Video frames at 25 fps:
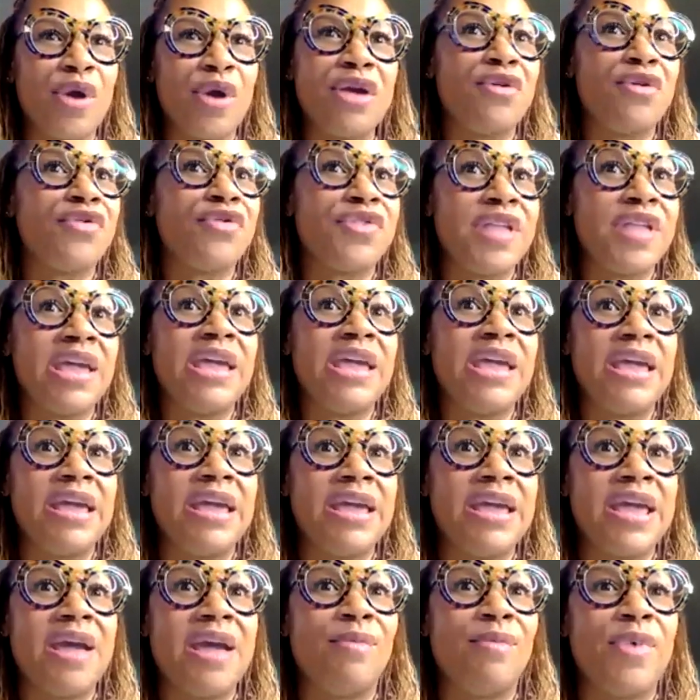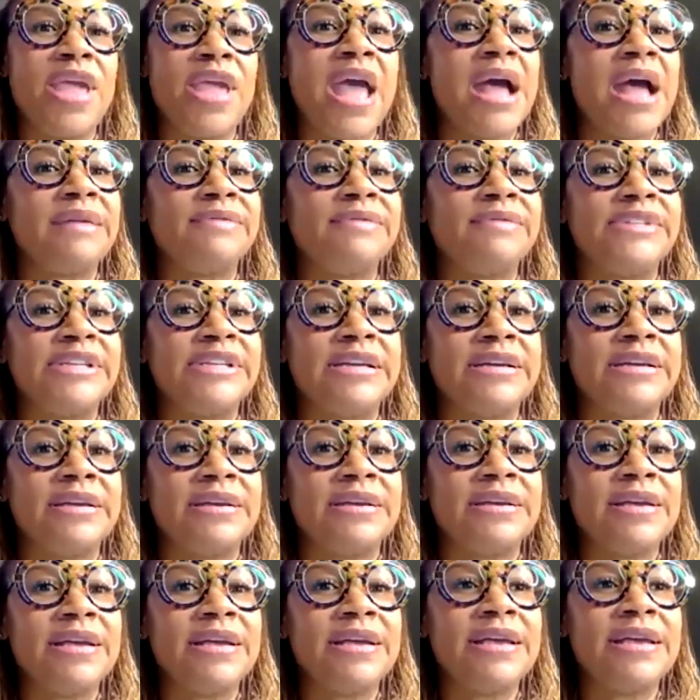real thing, and we have to
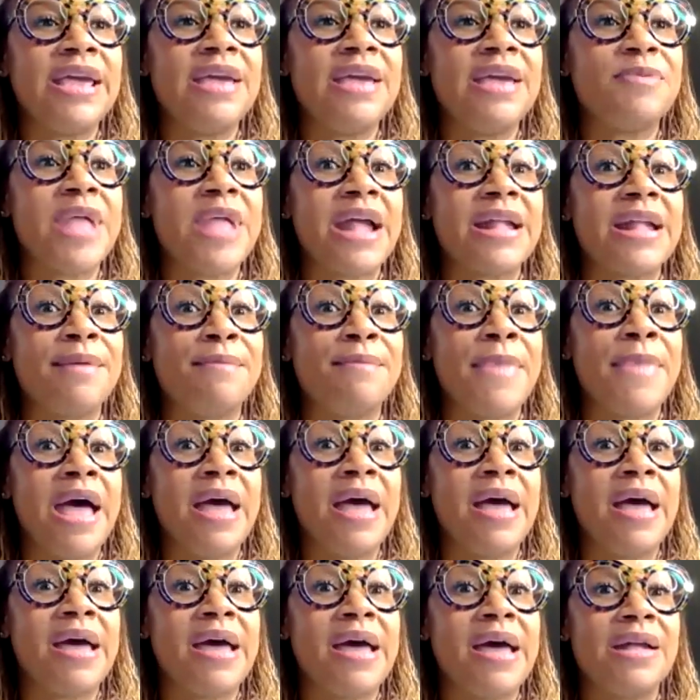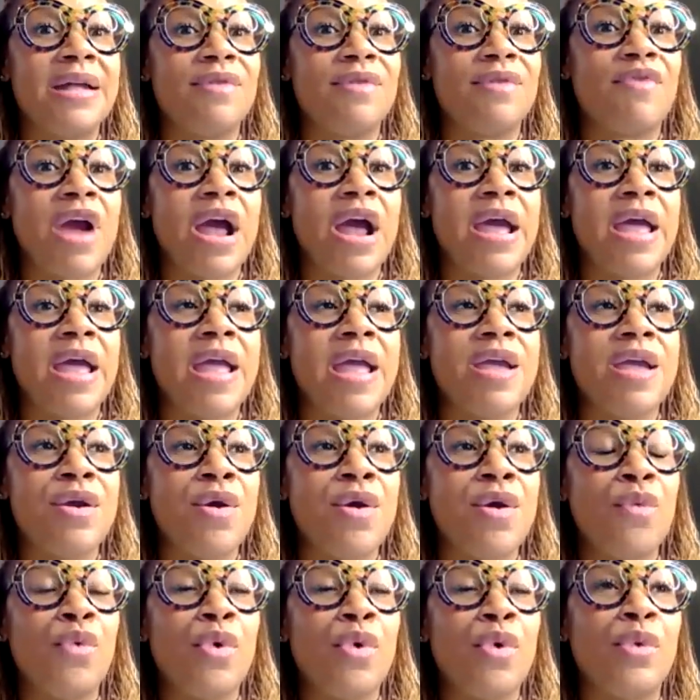keep that in mind, right?
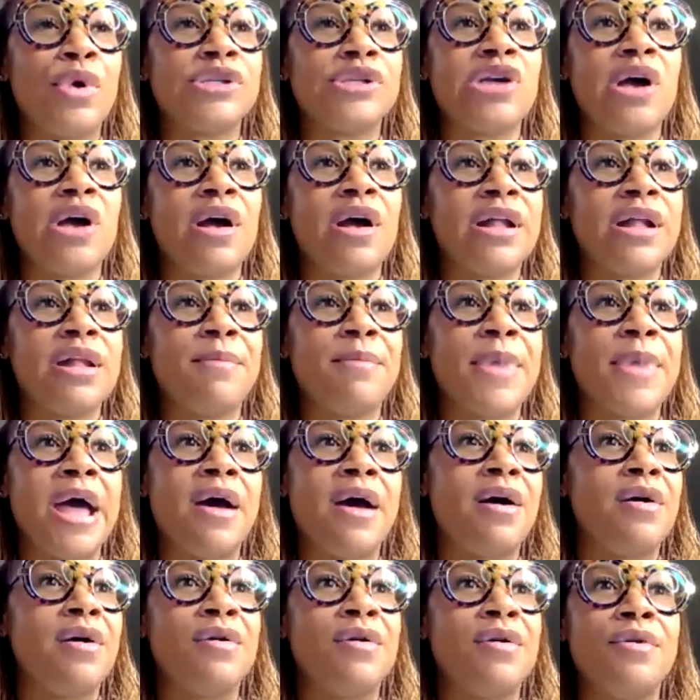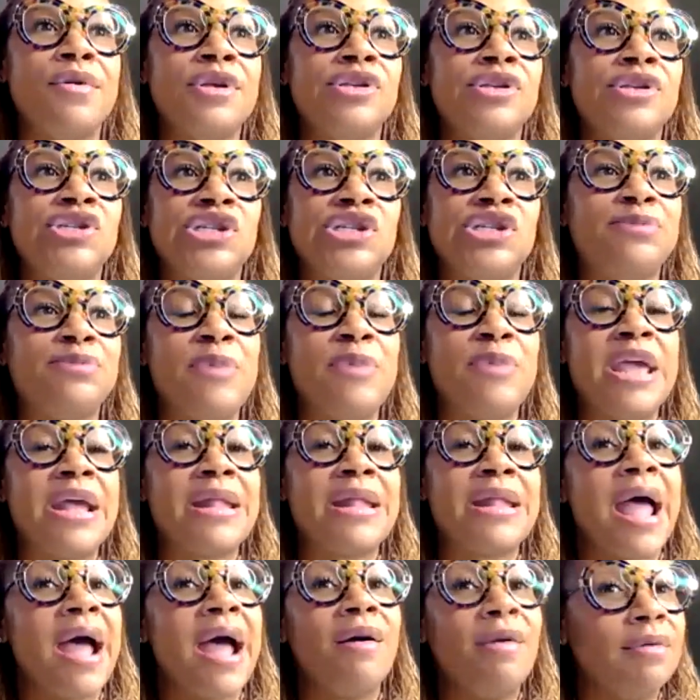When we're talking about just being
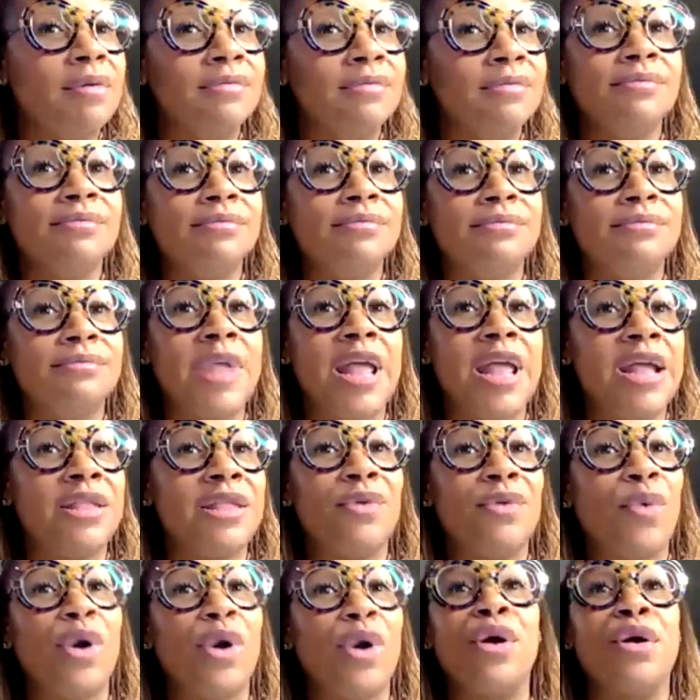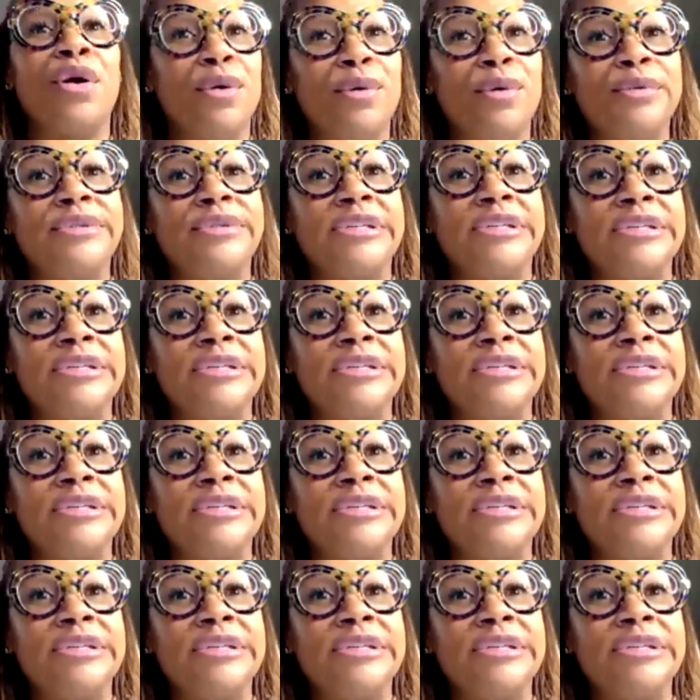out in the world.